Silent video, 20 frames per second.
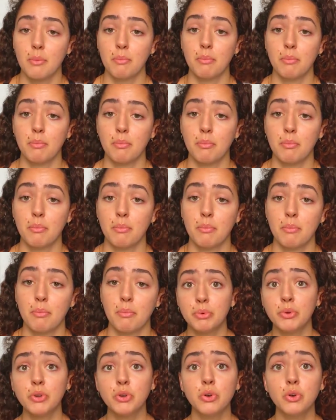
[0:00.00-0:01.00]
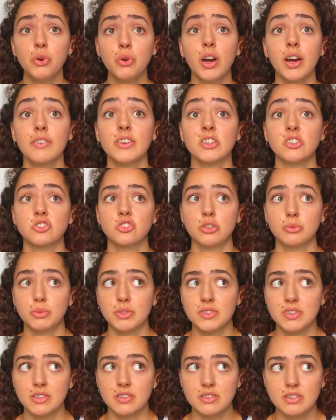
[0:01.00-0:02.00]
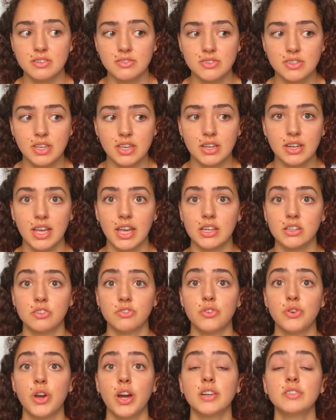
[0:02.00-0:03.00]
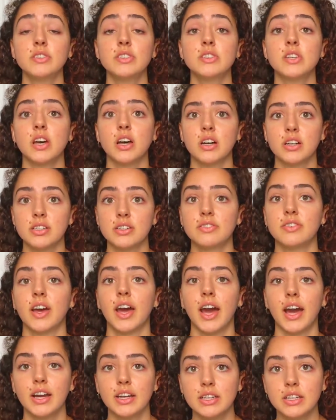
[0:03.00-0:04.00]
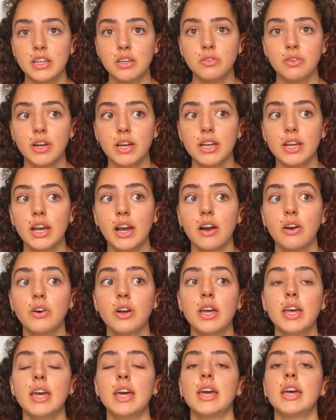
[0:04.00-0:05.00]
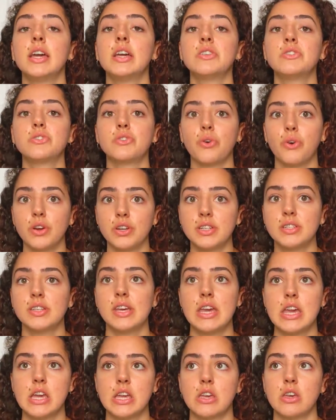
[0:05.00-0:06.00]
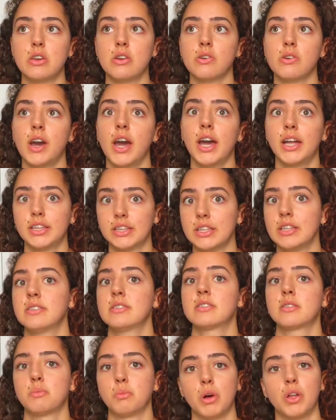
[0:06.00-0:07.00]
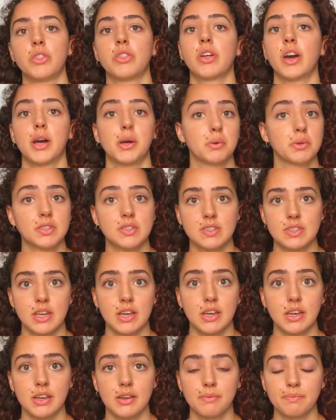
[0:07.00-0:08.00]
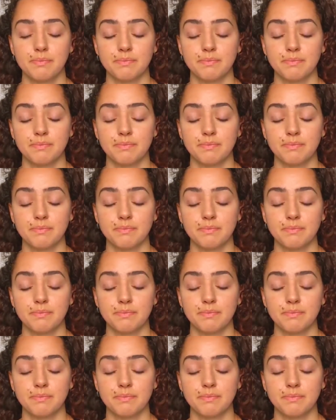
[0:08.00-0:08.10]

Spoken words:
But for people who have extremely sensitive skin, and if you have a ton of acne right now, it's going to take you at least a month, I would say.